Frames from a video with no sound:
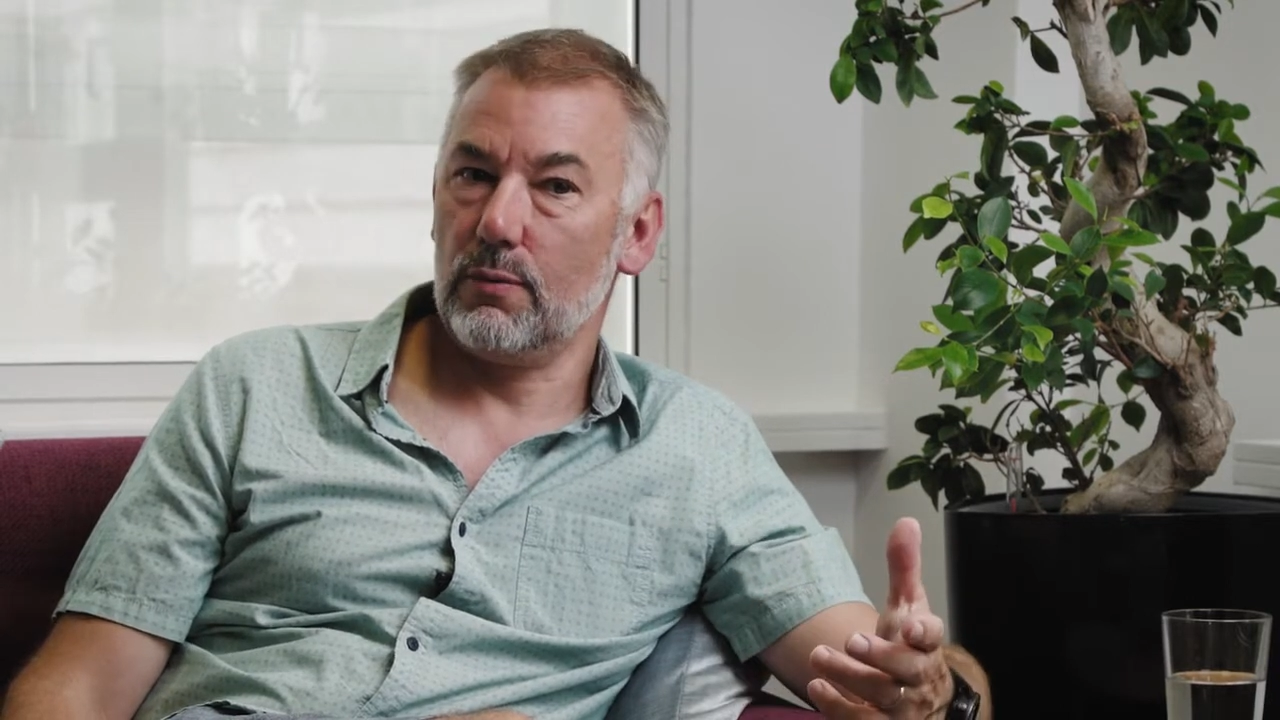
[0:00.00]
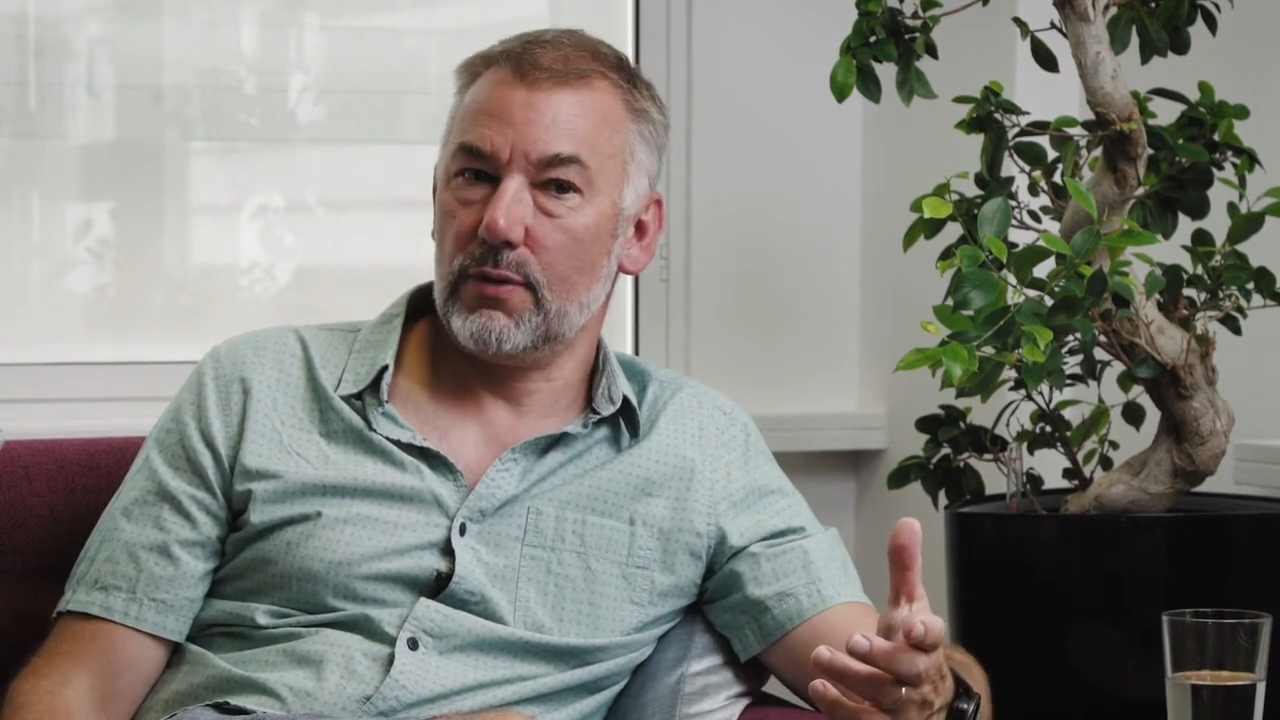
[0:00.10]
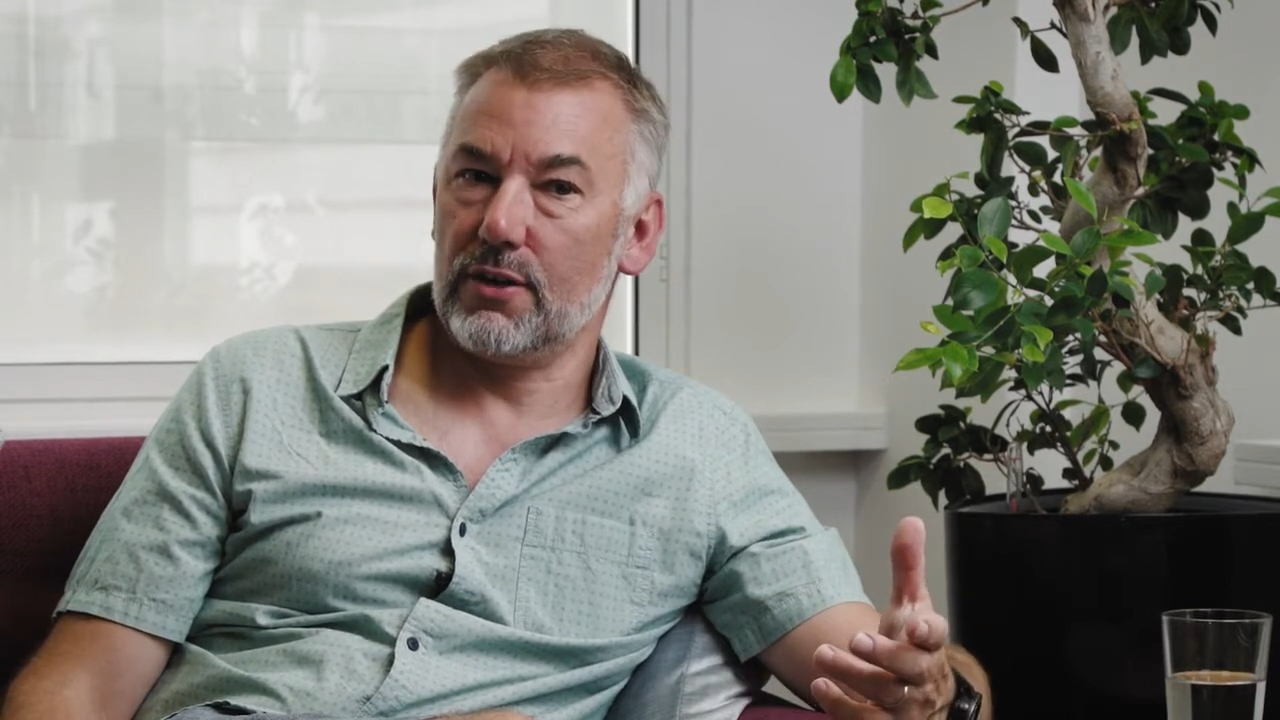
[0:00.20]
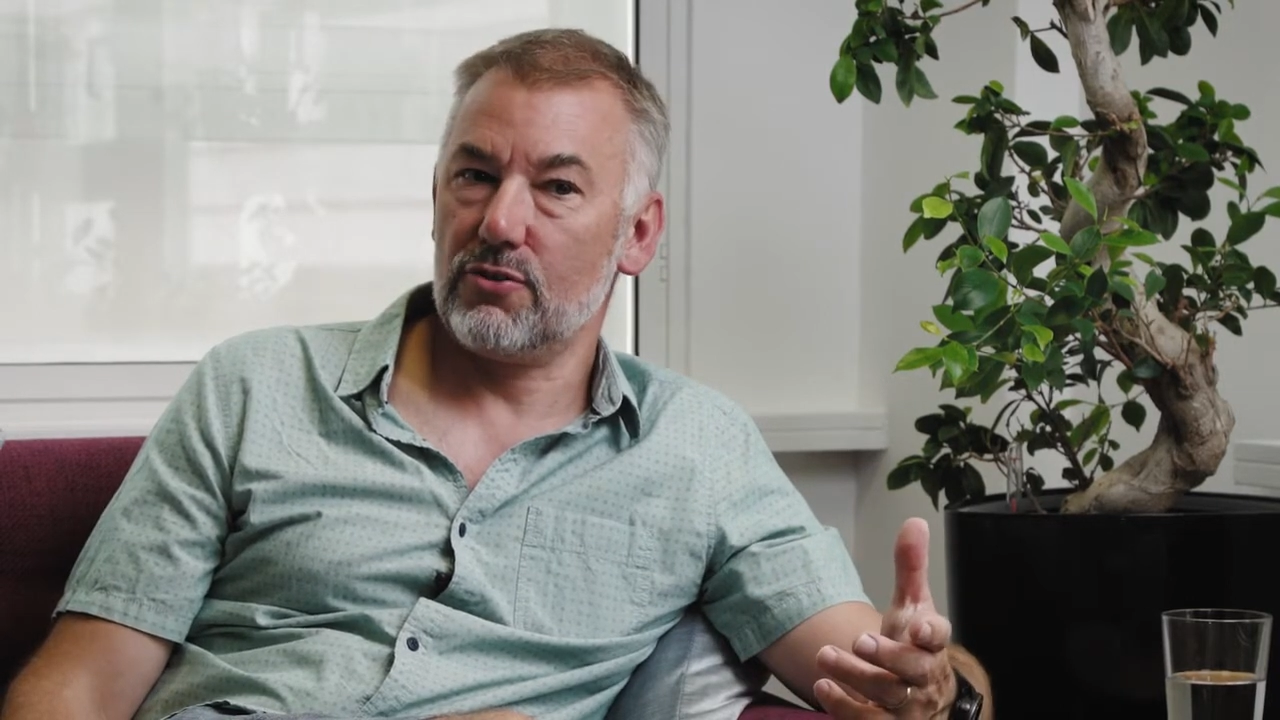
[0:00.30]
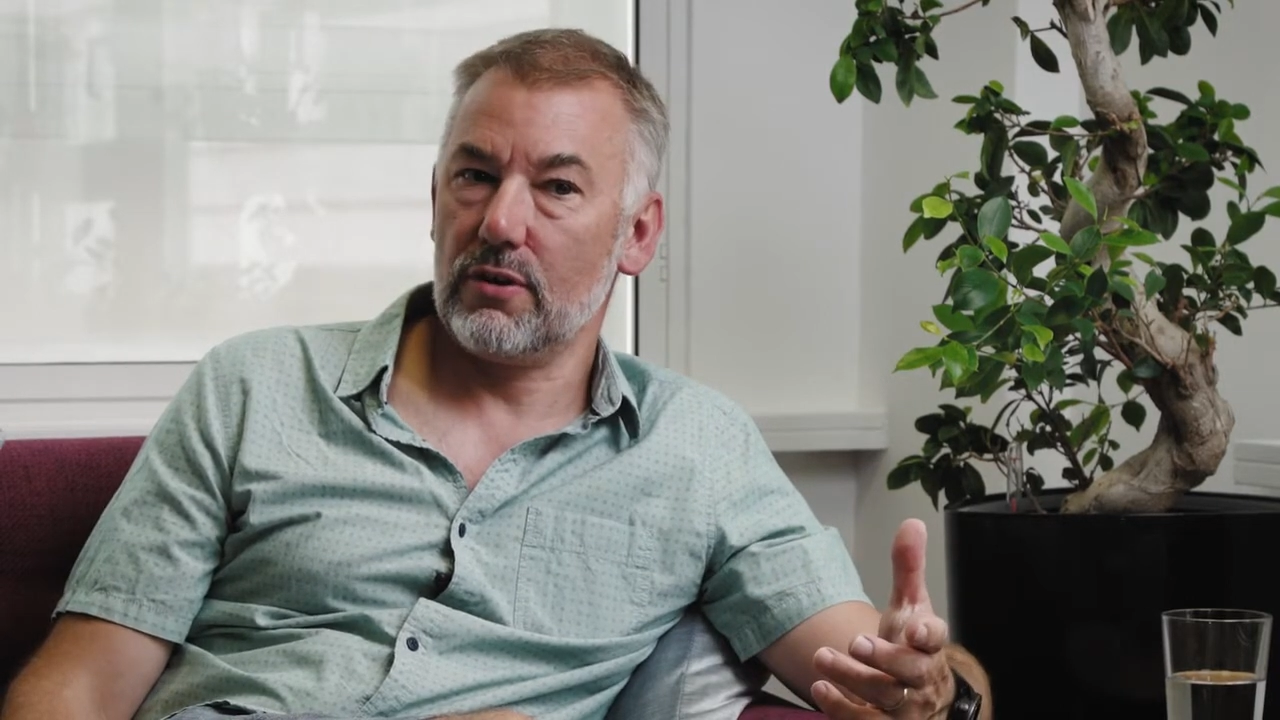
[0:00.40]

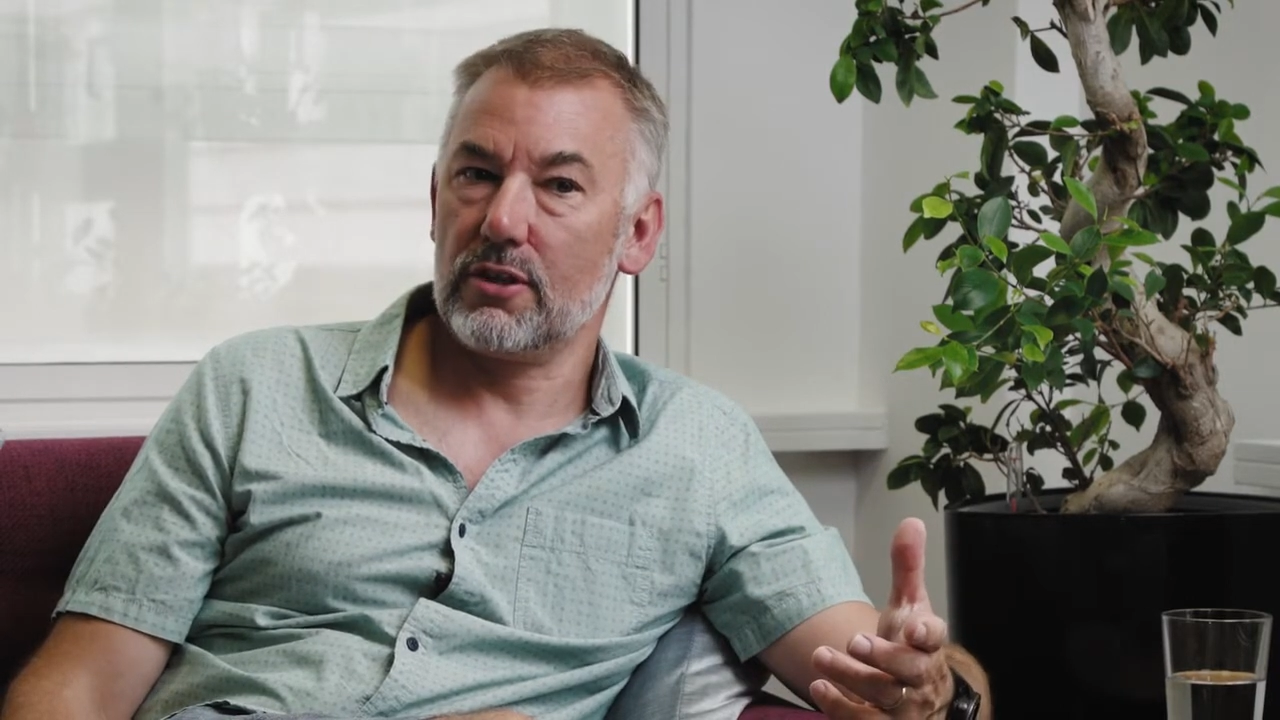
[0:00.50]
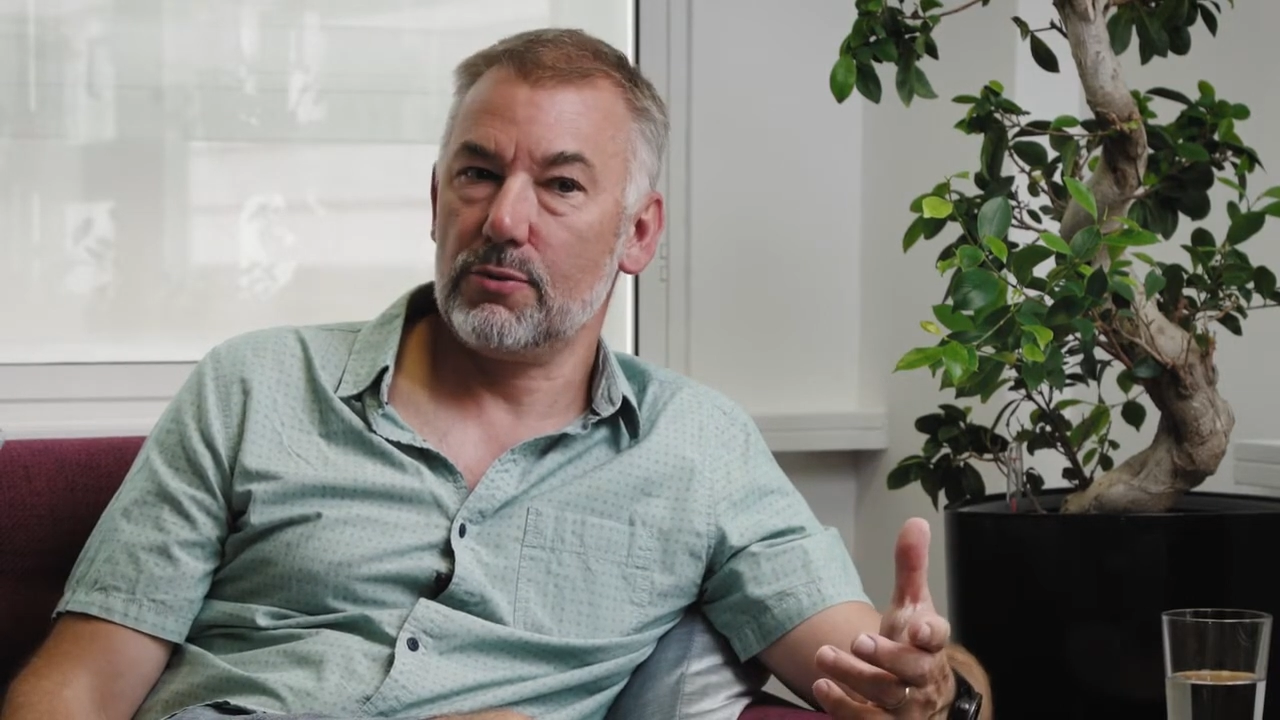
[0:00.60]
they're trying